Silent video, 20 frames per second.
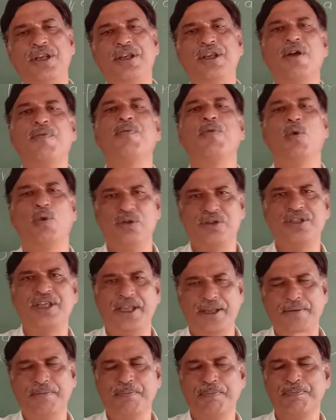f4, say.
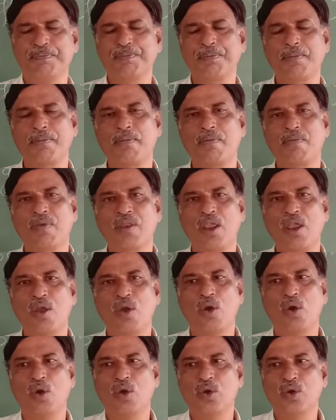
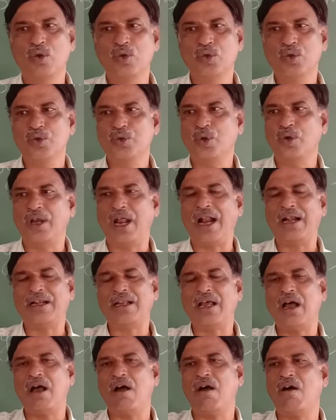So data
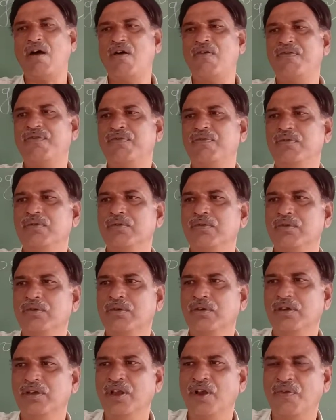of
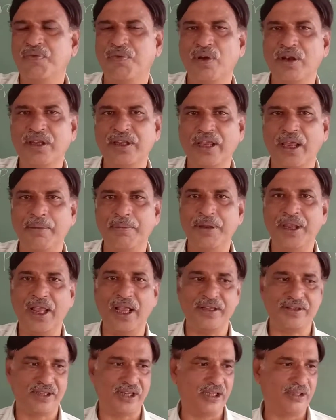f1 can be
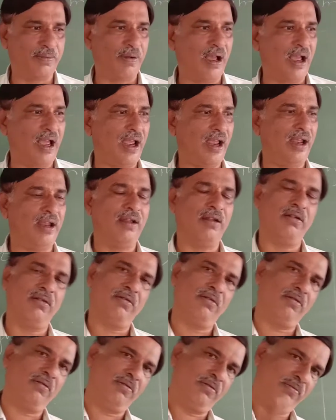accessed by
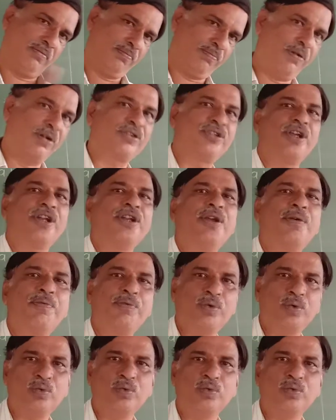function f2,